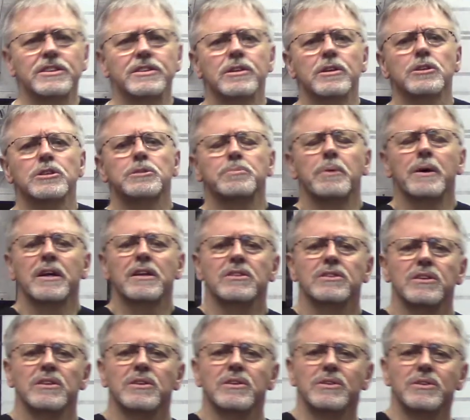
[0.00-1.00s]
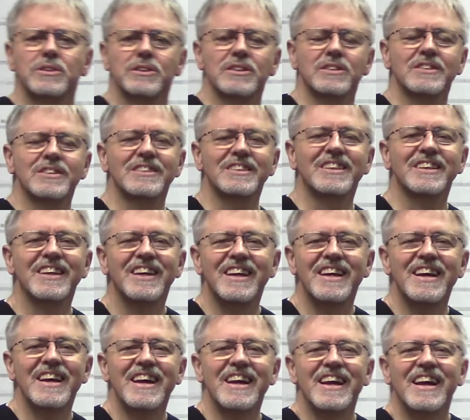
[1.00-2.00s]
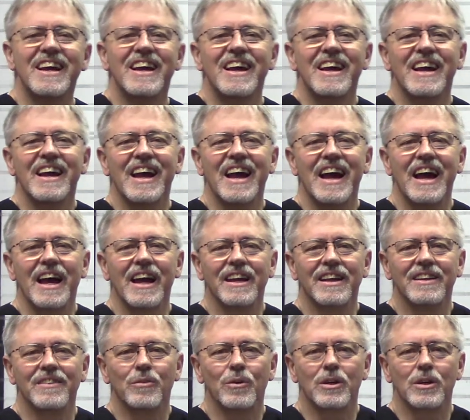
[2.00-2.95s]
Neurospinal Solutions, and